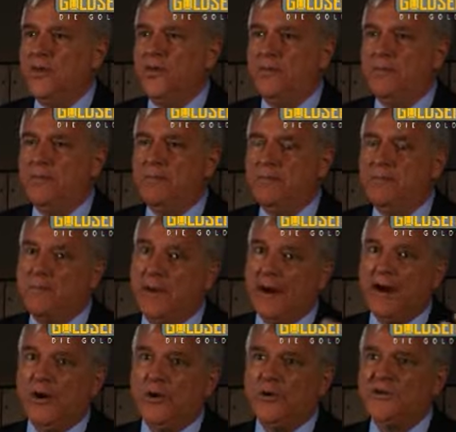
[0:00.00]
where
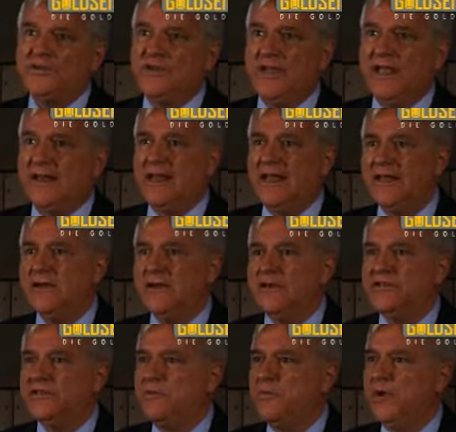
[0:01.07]
borrowers and
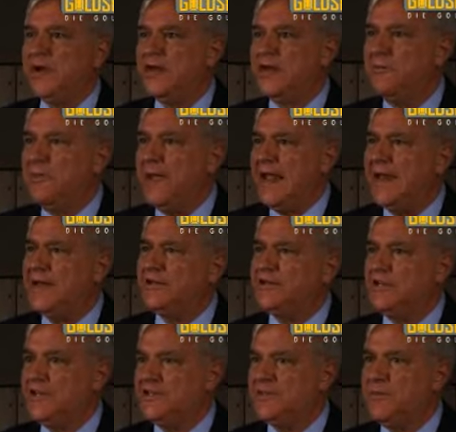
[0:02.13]
lenders bring their balance
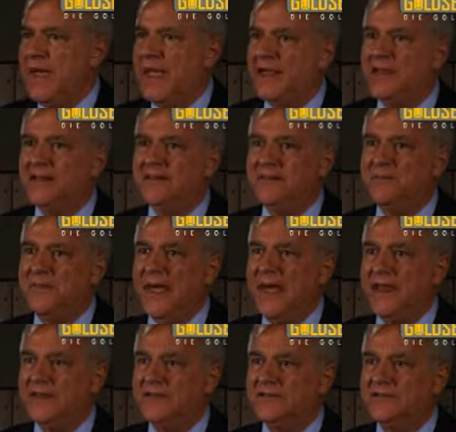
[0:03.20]
sheets back into
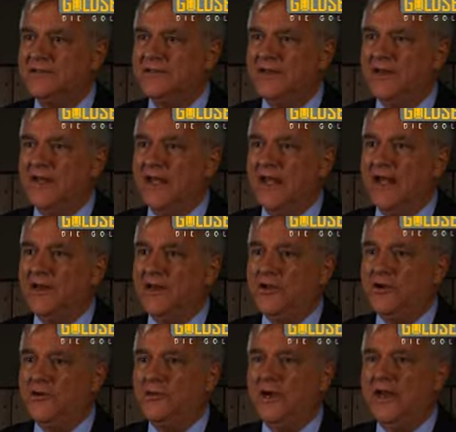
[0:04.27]
balance, and
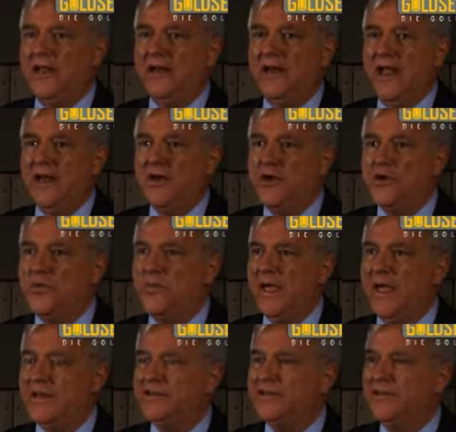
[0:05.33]
you create a new
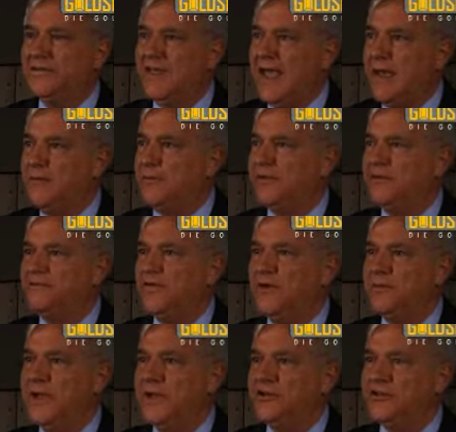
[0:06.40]
base of capital
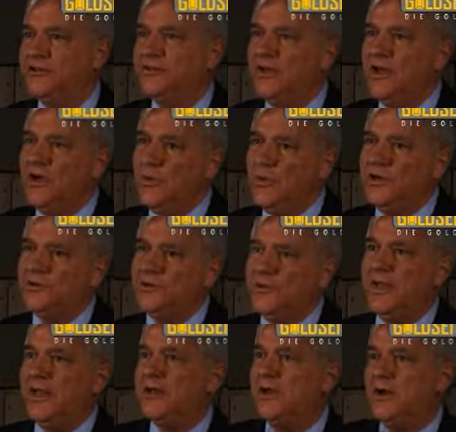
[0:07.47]
formation, which will
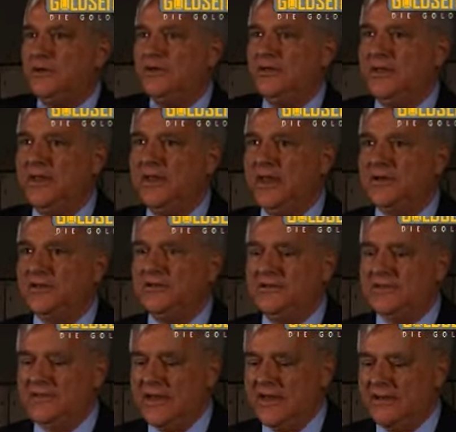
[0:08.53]
then go to the
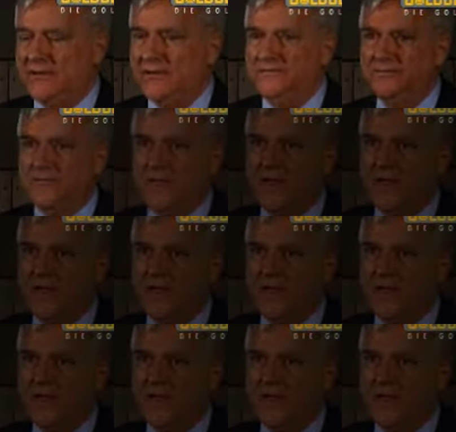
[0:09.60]
next cycle.